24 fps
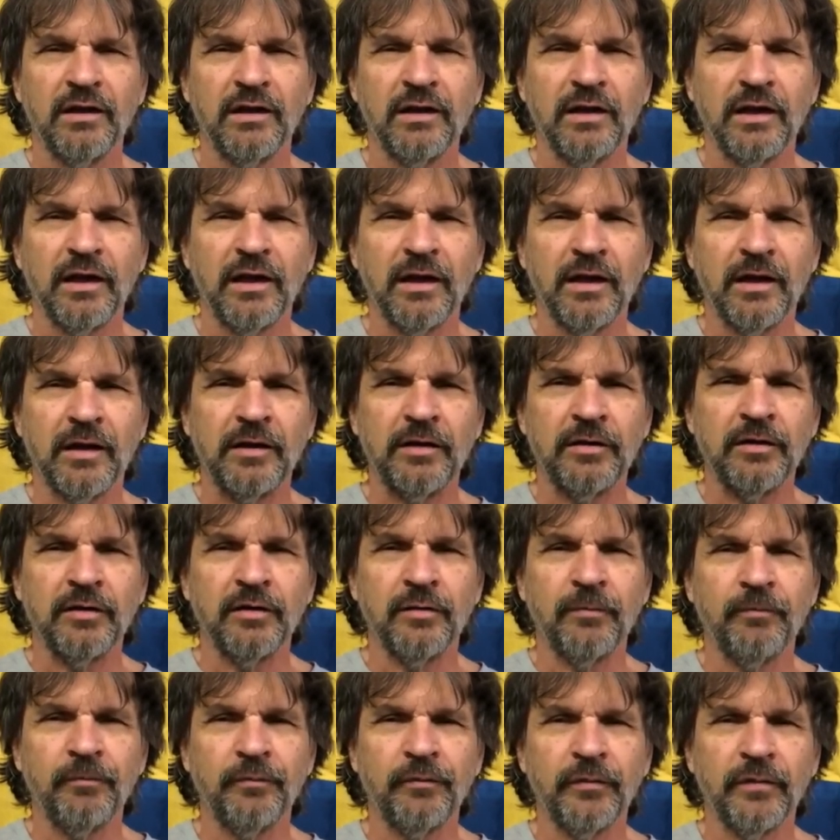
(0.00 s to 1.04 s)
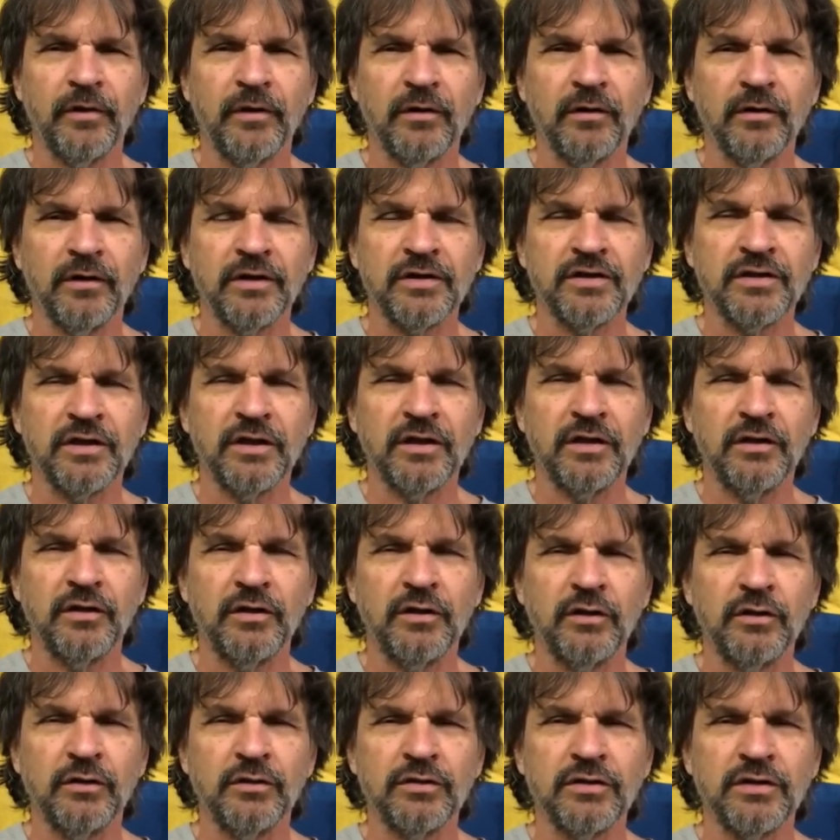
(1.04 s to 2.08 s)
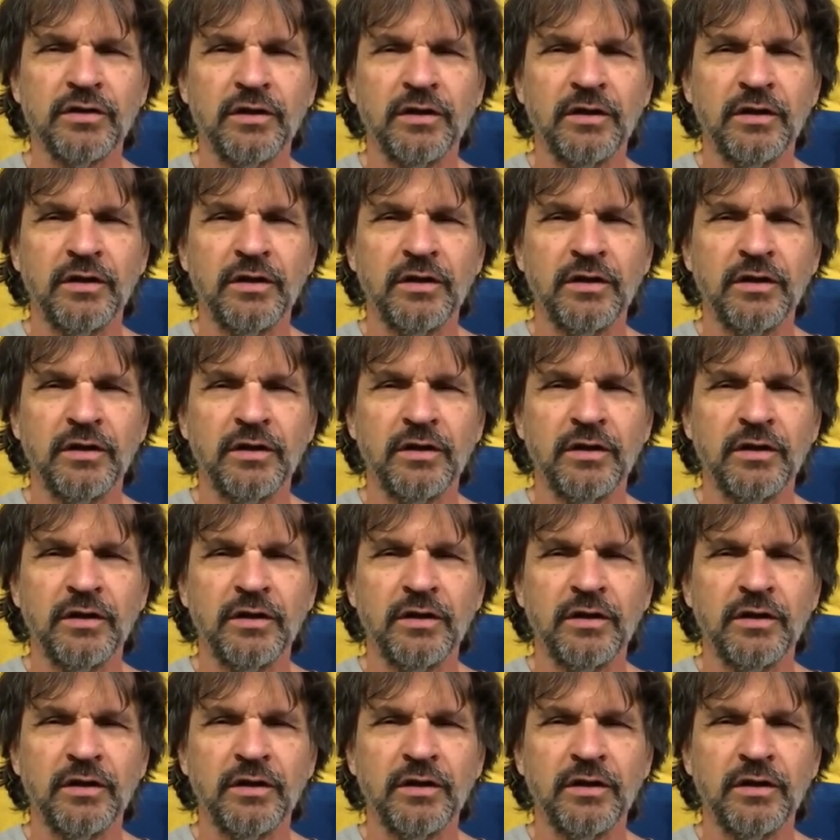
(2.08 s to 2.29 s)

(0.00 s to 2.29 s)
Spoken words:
And like I said, there's